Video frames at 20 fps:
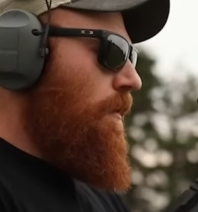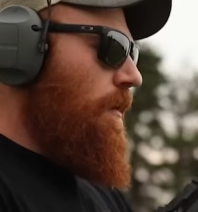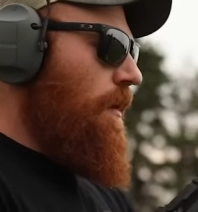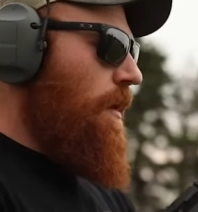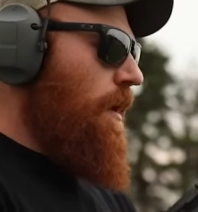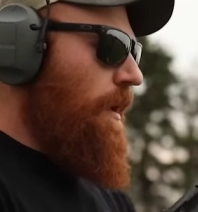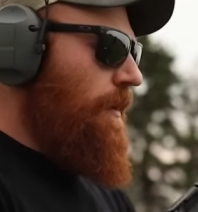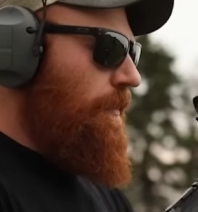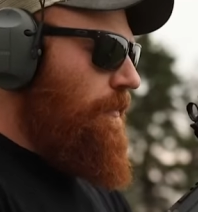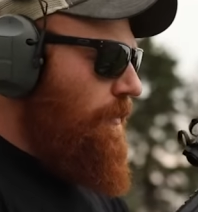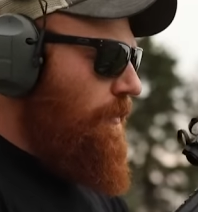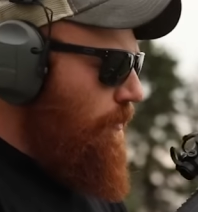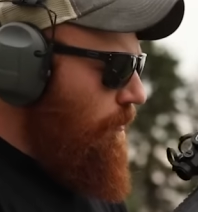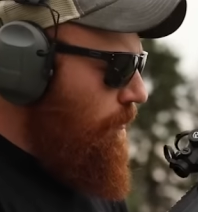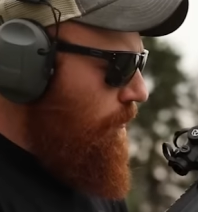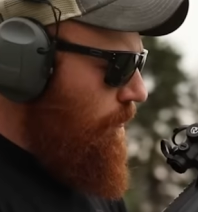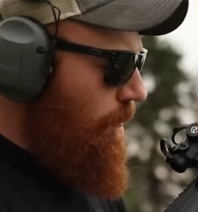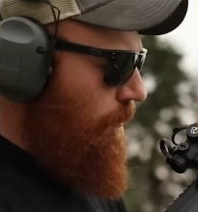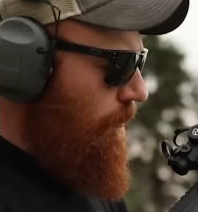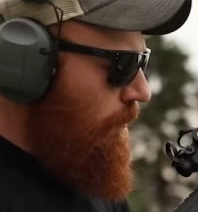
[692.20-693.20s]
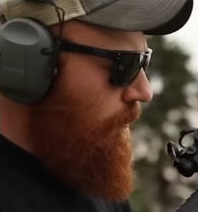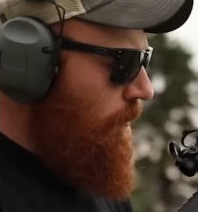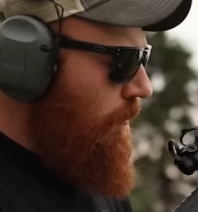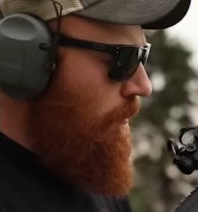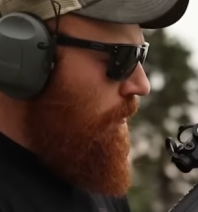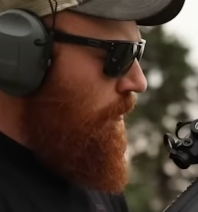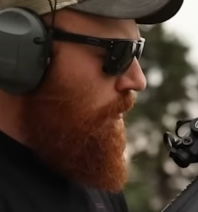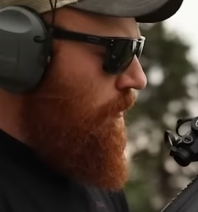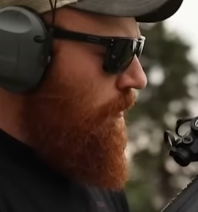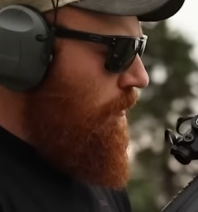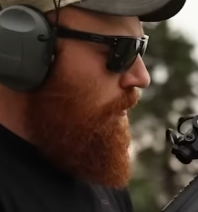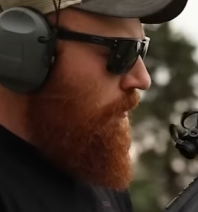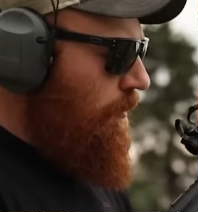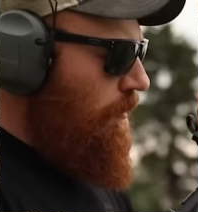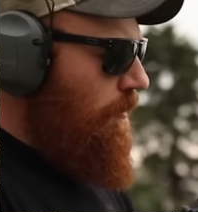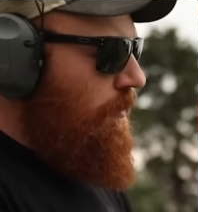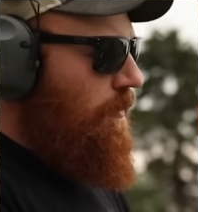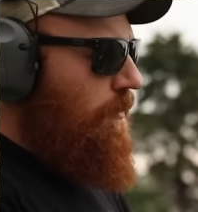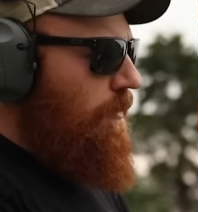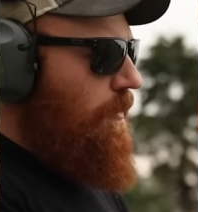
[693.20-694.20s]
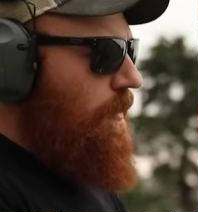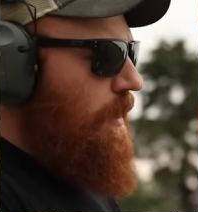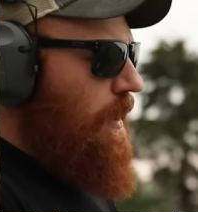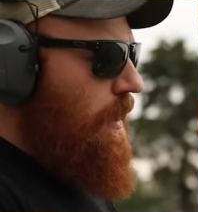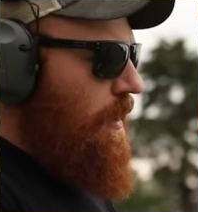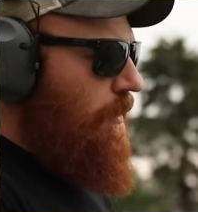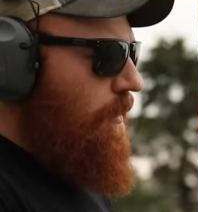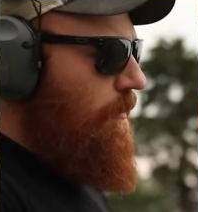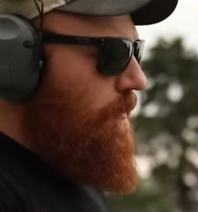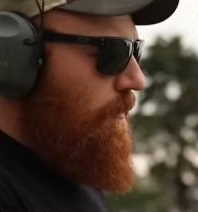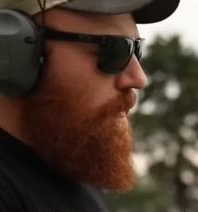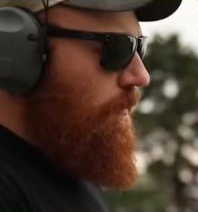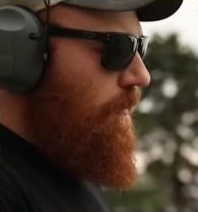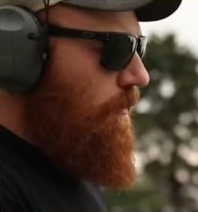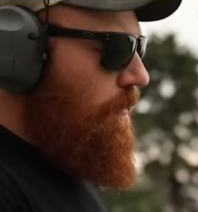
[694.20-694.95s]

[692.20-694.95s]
All right, so now